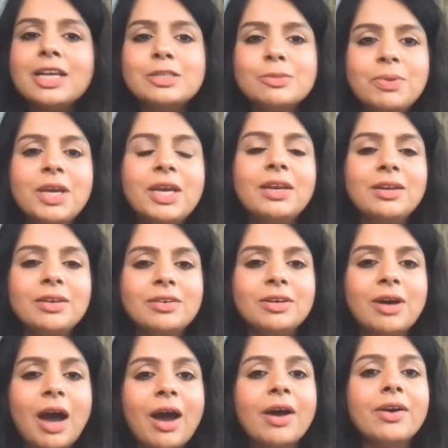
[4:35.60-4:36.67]
has been
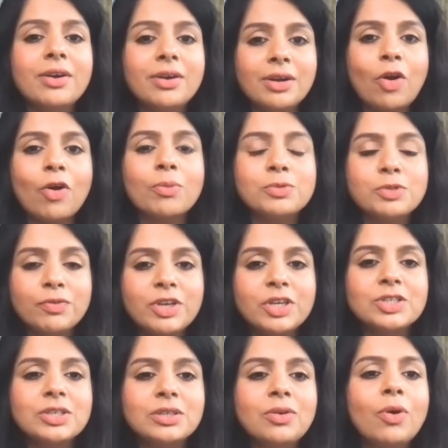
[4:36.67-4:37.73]
our
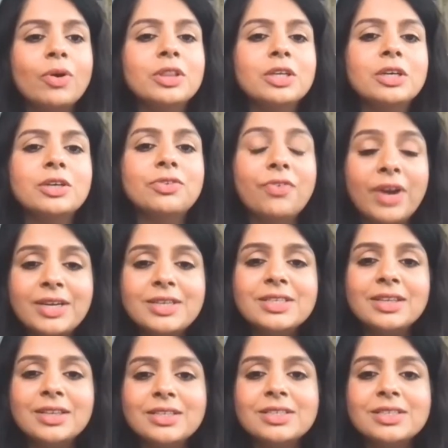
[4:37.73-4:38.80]
observation on the
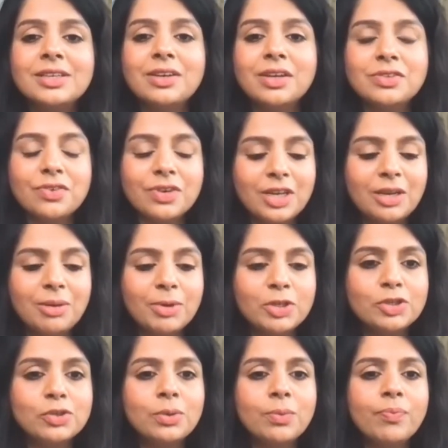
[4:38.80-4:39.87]
trends in this industry,
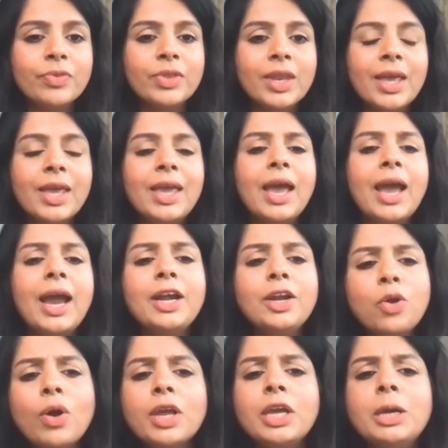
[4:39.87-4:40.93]
Manju. And
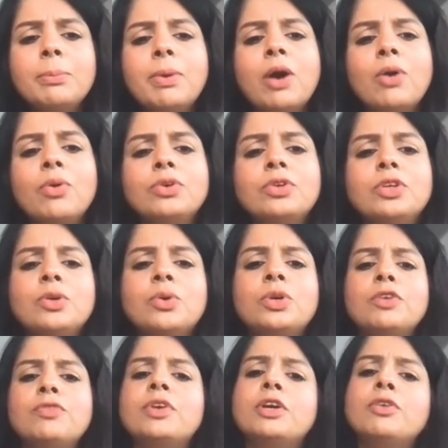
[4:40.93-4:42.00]
talking about, you know,
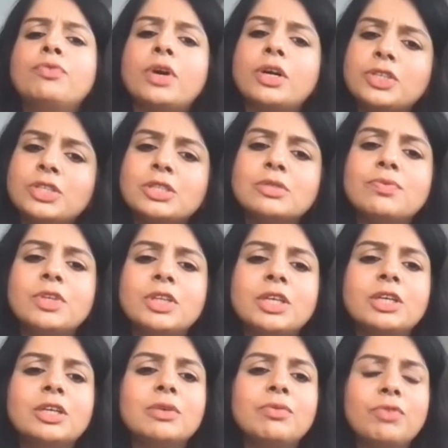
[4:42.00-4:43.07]
different functions
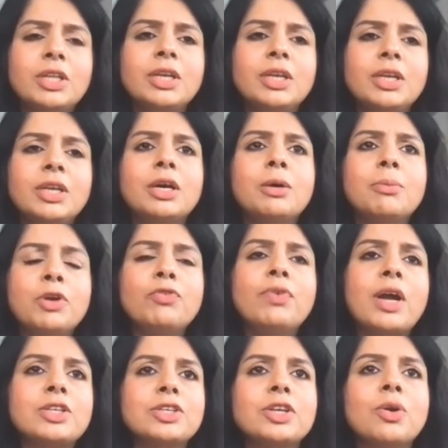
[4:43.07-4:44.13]
within a
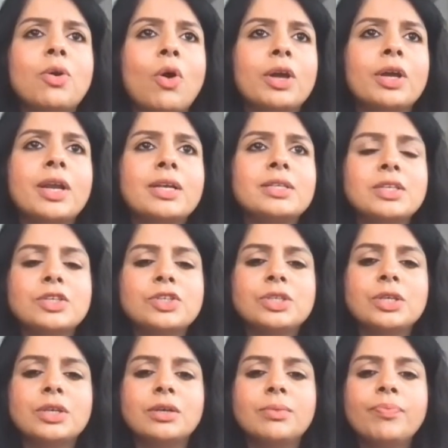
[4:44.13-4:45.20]
manufacturing
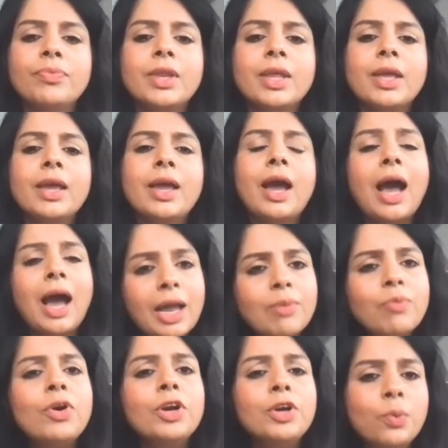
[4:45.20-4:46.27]
organization, I
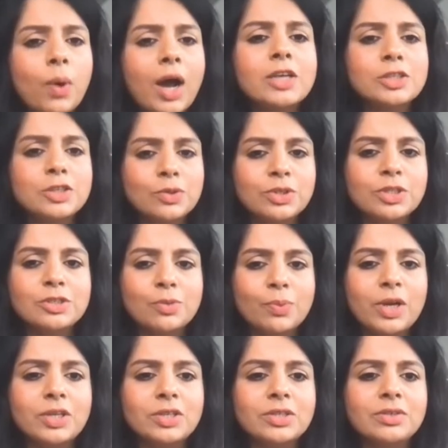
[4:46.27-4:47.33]
wanted to ask you this
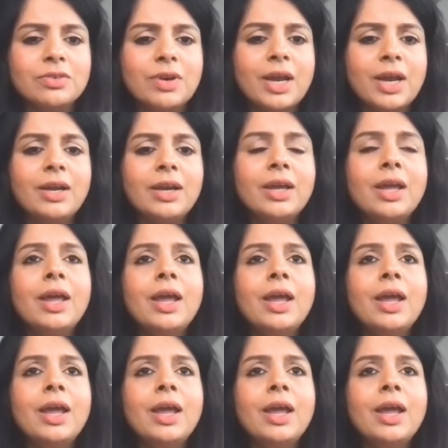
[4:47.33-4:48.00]
question, right?